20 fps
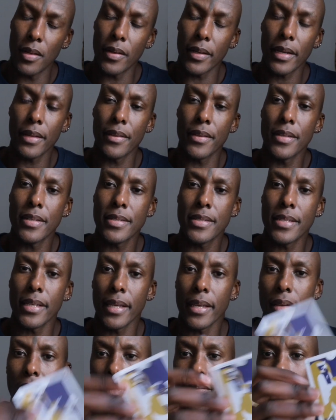Look at this, the
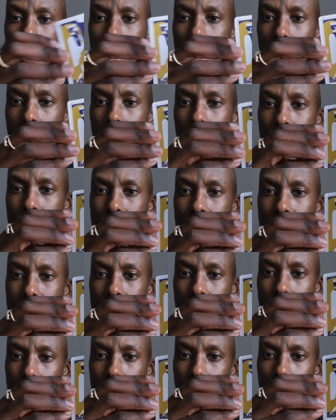King of
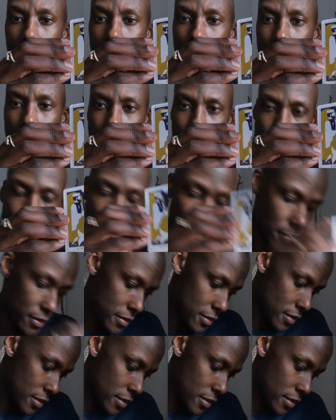Cups without.